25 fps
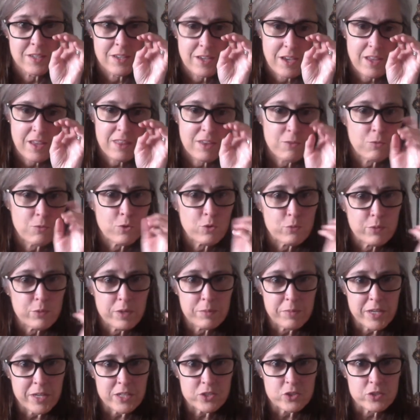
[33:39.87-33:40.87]
and then we'll
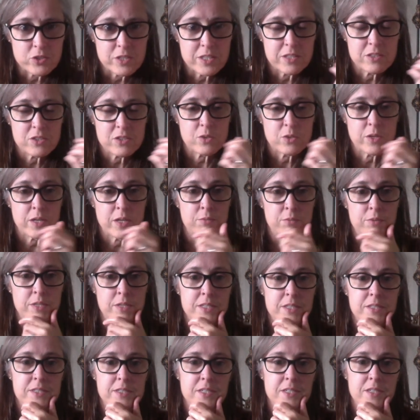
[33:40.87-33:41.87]
remeasure it. So I
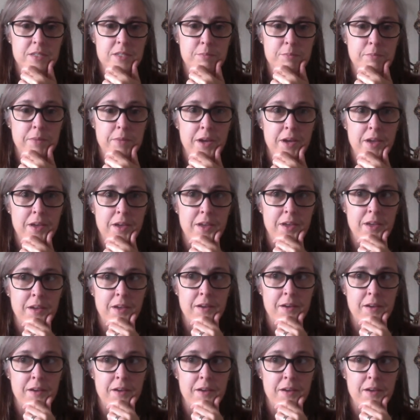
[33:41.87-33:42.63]
redid my